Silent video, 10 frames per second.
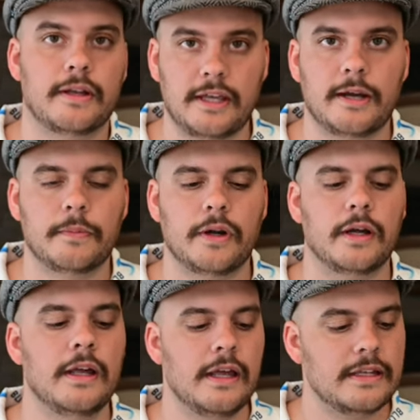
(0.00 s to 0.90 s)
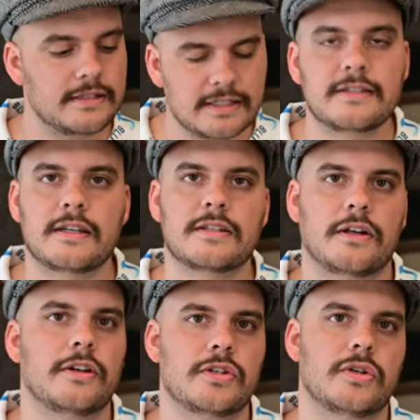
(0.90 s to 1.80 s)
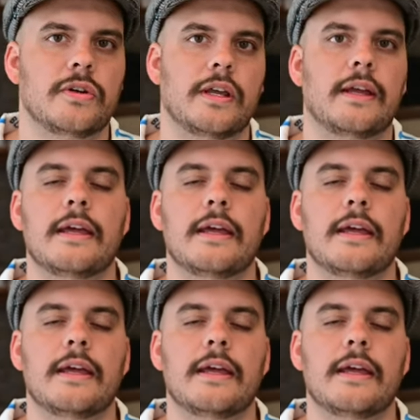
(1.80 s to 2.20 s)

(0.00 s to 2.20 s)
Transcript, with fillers: a camera since I started shooting,